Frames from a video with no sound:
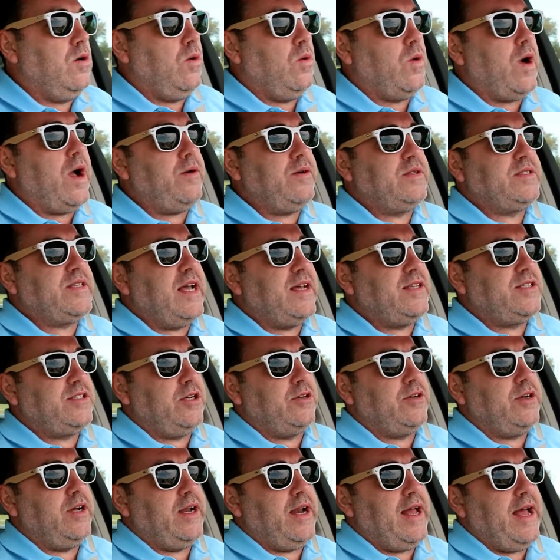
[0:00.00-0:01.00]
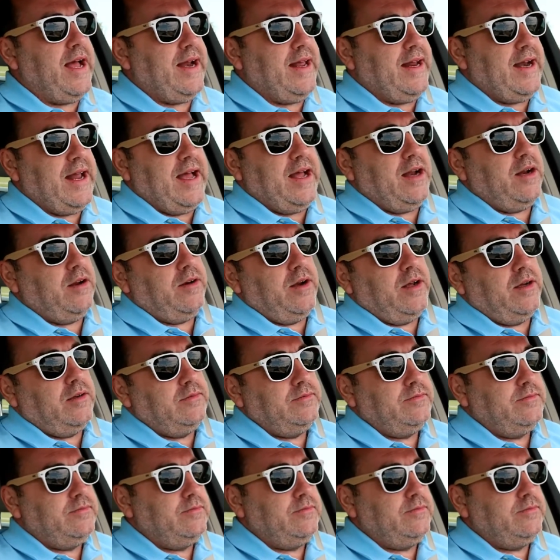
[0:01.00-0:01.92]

Why was I so good at it? I don't know.